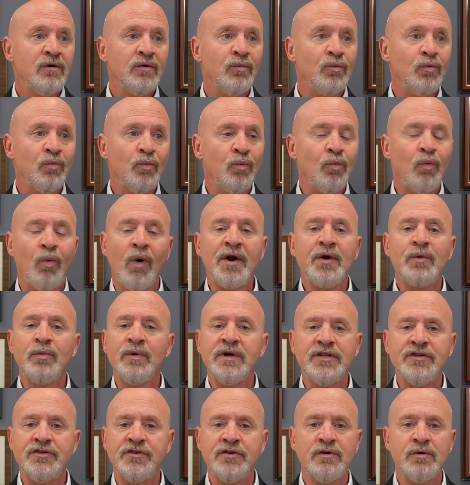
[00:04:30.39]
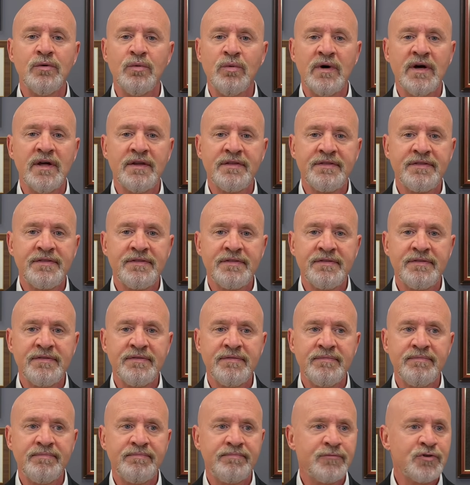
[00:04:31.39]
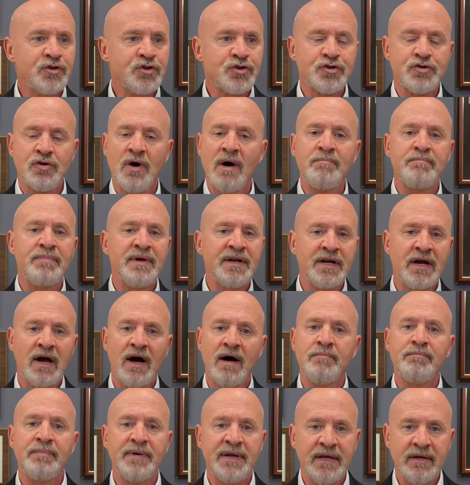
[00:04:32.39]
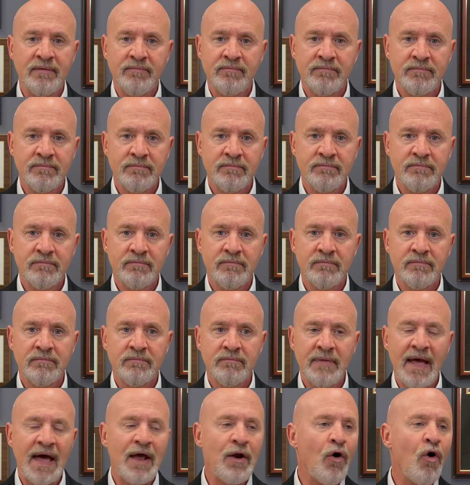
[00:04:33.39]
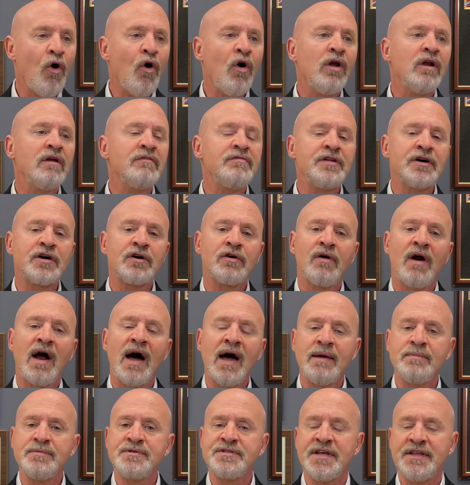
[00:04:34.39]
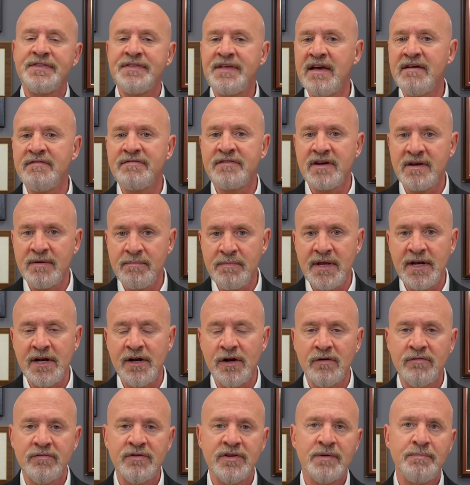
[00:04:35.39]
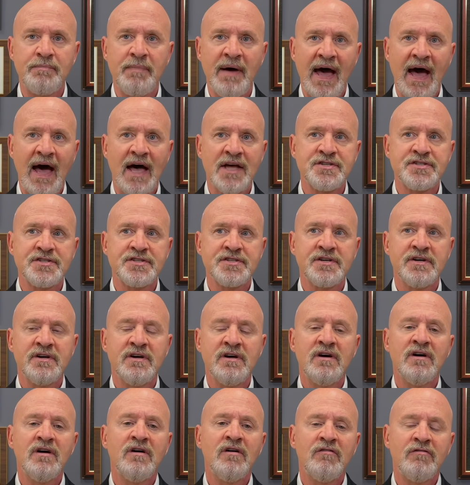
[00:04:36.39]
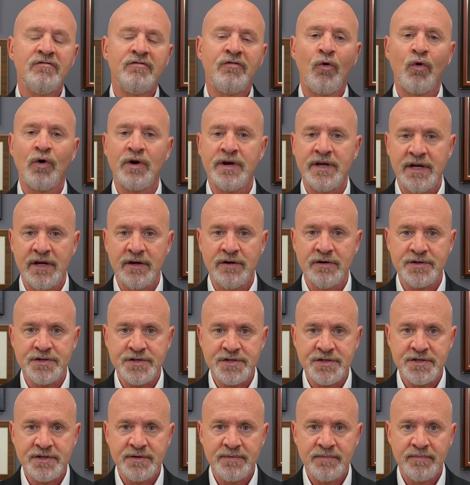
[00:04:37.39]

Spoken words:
what do we do with Trump and company and all of the crimes that they've committed over the past 4 years?